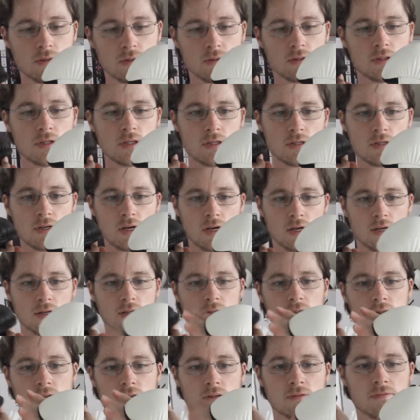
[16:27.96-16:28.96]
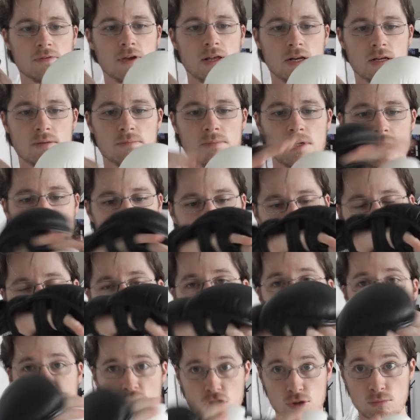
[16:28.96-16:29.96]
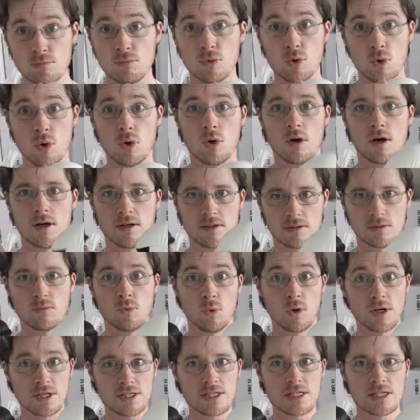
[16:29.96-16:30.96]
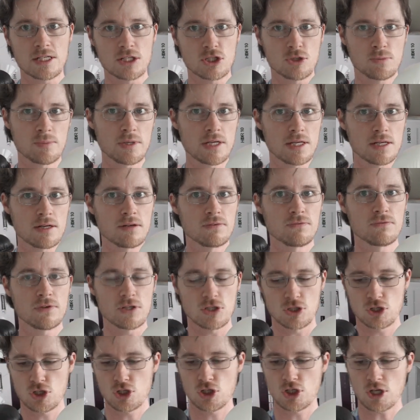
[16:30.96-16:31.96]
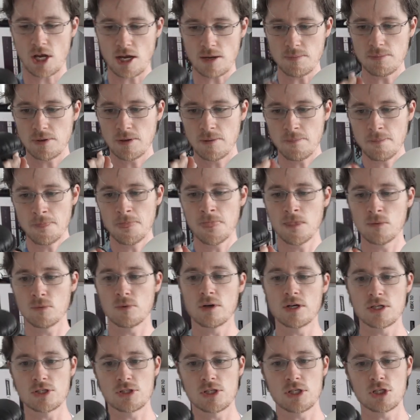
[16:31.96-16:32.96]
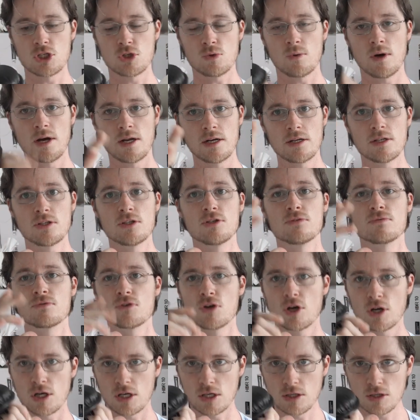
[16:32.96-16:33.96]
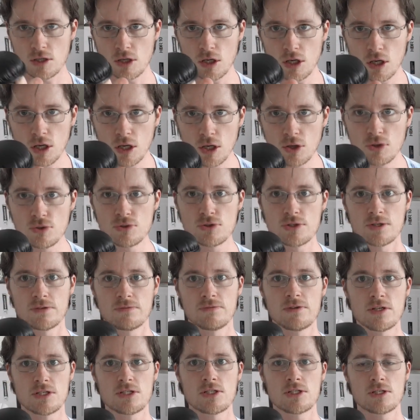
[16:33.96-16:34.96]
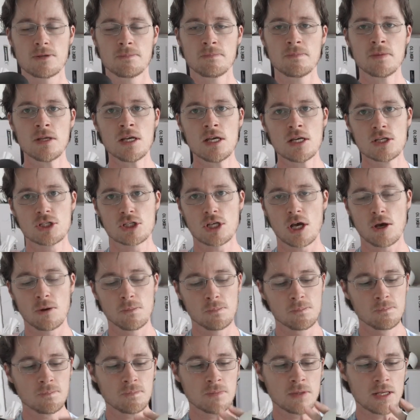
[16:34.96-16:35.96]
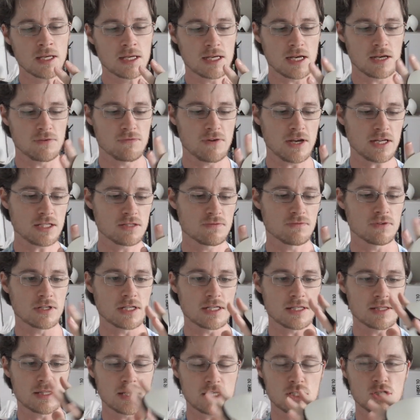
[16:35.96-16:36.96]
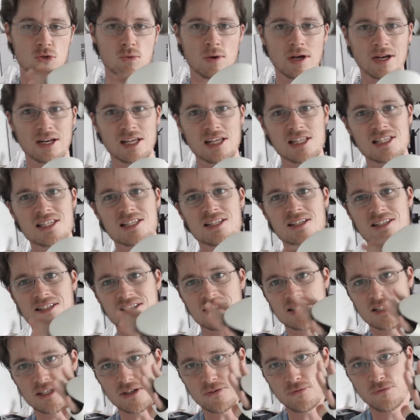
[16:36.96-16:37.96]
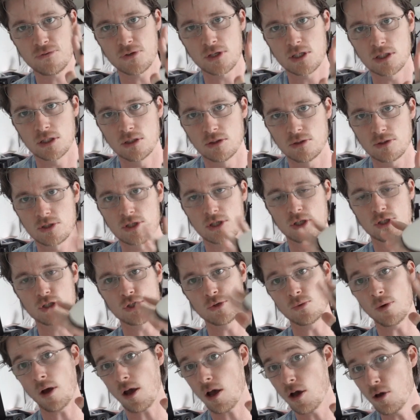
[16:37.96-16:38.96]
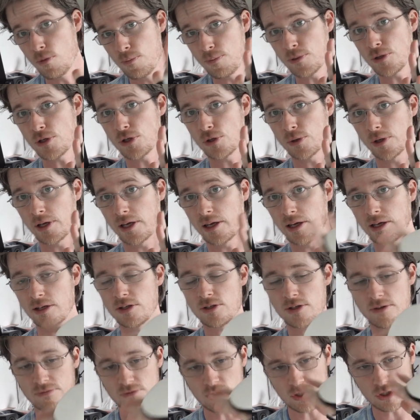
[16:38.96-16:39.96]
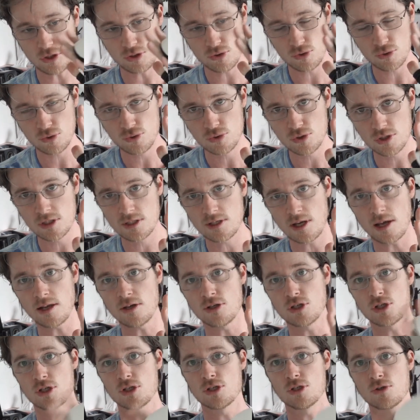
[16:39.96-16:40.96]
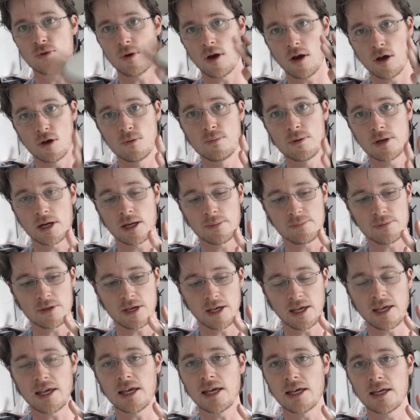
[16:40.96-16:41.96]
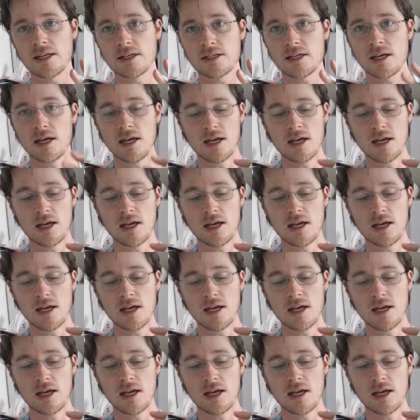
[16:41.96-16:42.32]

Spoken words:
the Venum is much more wanting to be in a fist shape, whereas this one, you've got to close your fist. So effectively, this one, it's difficult to open your hand. You have to use tension to open up your hand.